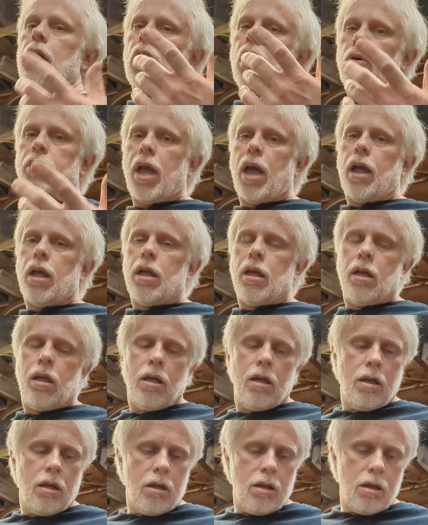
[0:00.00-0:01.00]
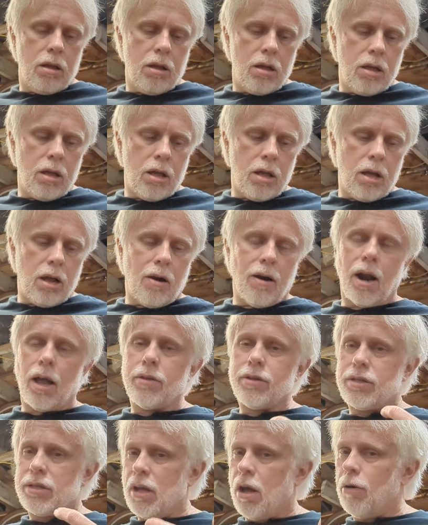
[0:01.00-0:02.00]
Okay, all right.
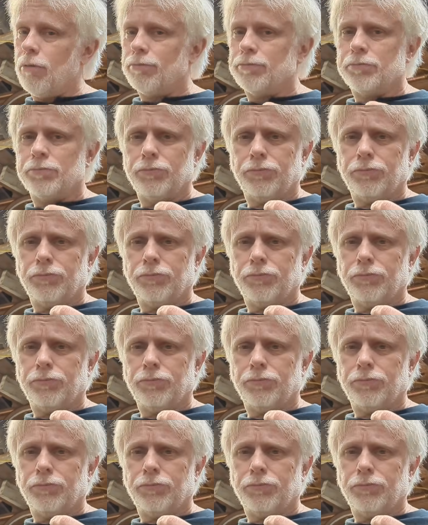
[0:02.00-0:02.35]
So,